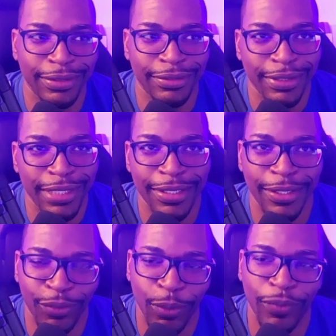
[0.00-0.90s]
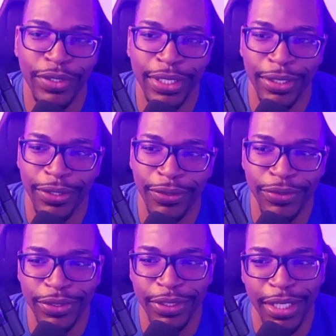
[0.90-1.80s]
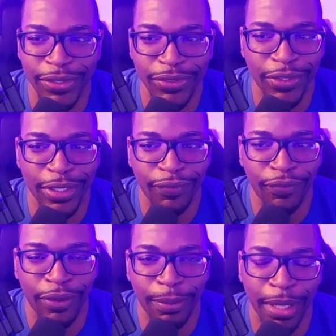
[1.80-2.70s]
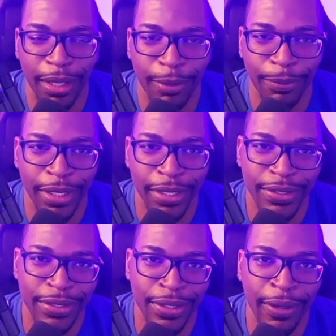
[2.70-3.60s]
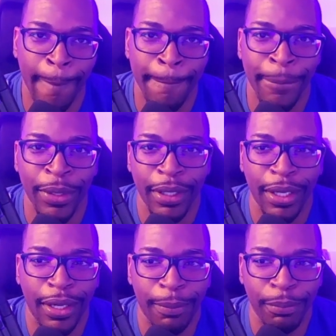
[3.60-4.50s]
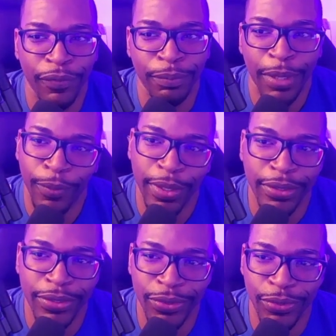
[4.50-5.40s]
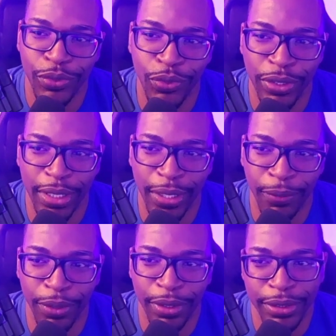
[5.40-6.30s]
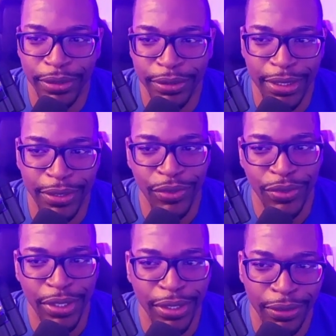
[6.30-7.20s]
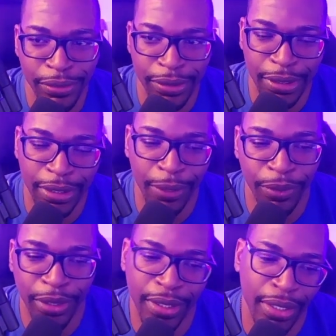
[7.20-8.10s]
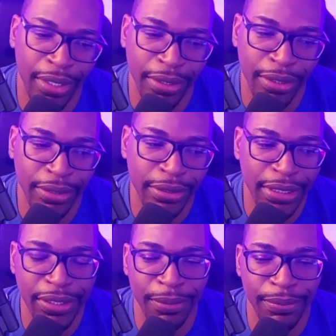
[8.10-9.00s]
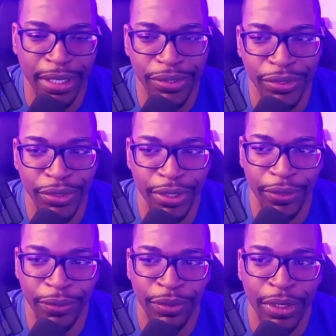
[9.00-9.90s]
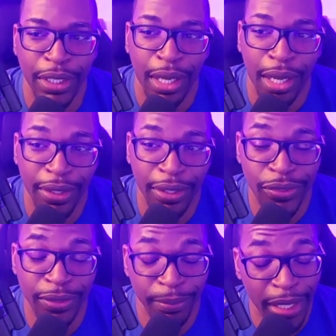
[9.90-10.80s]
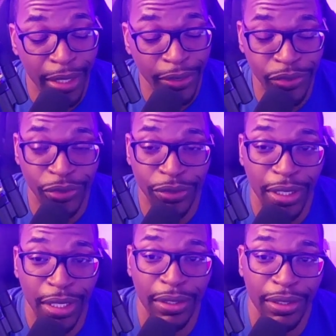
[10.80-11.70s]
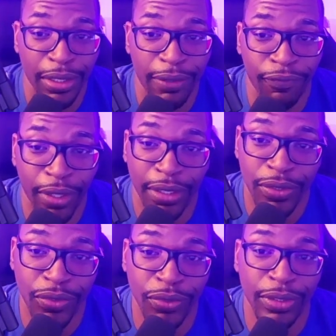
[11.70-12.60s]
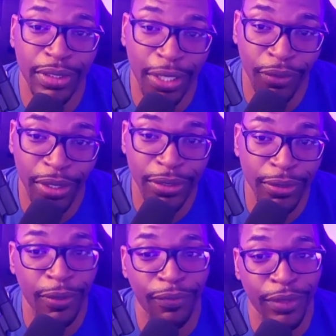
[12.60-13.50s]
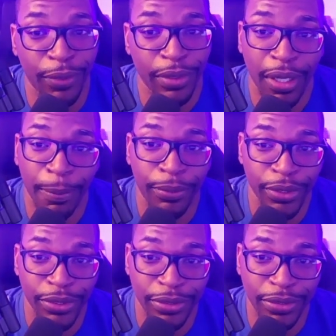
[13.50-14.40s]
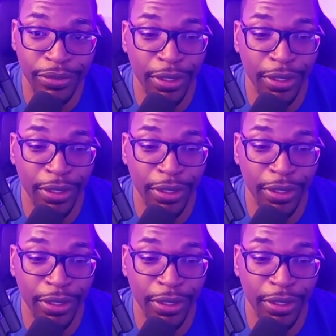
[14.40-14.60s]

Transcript: IT for over 10 years. I started from help desk, moved my way to junior network, then to senior network and systems engineer, then to the manager, and then finally to the director of network operations, right?